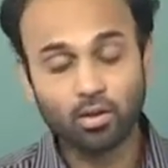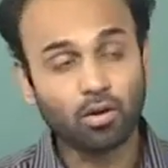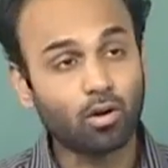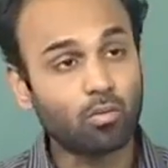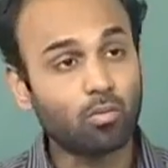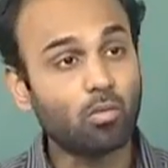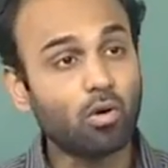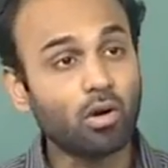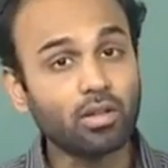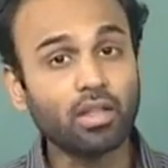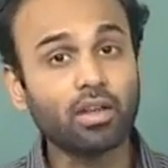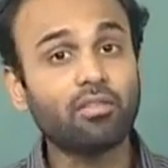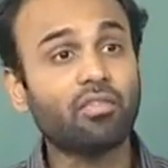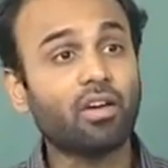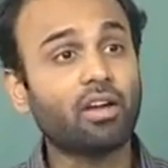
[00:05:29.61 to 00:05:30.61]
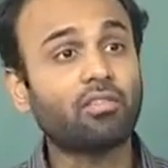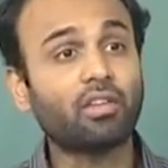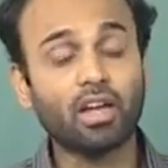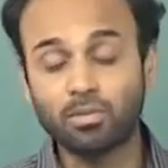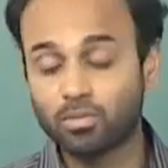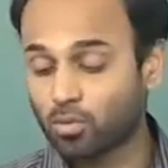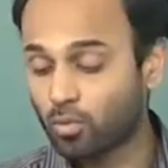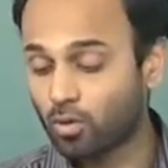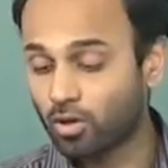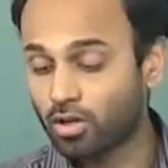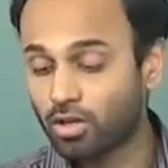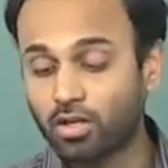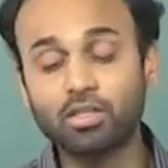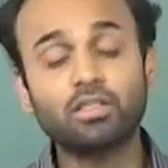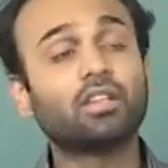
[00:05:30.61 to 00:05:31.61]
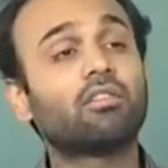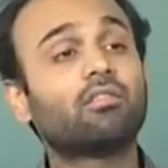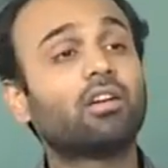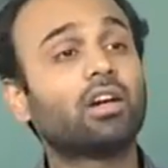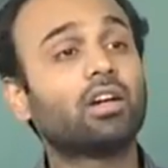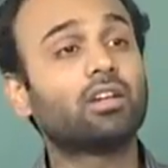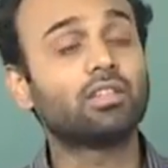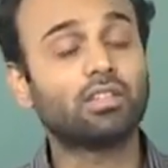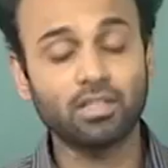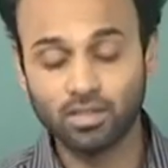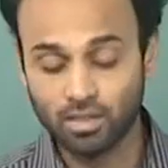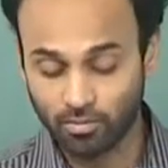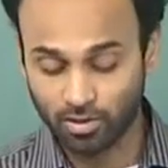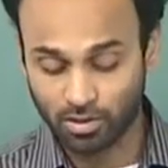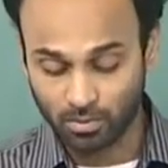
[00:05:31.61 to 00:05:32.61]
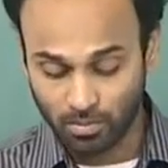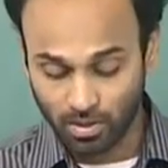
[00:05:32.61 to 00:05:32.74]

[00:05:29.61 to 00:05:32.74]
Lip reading: or more than 5 times what it is in a wired system, which